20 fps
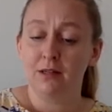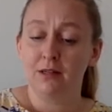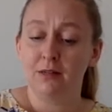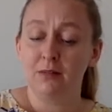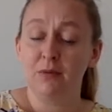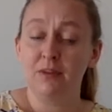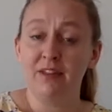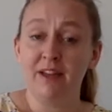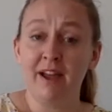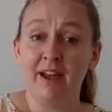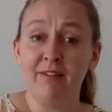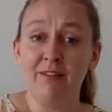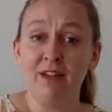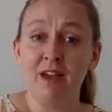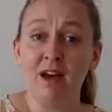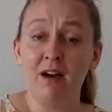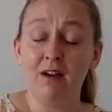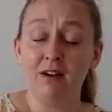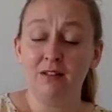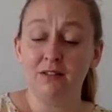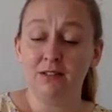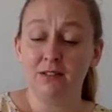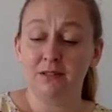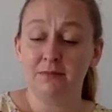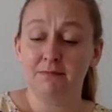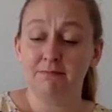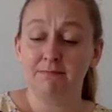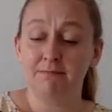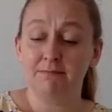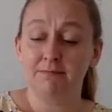With a heavy heart,
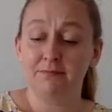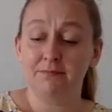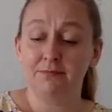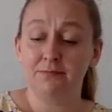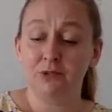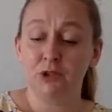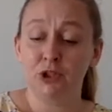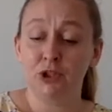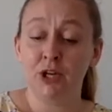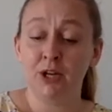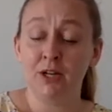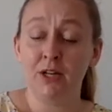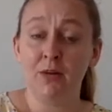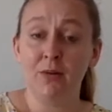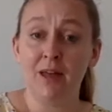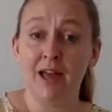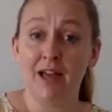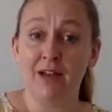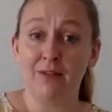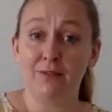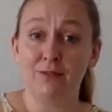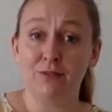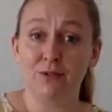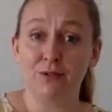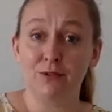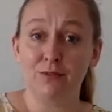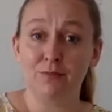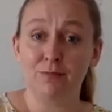Shiloh left.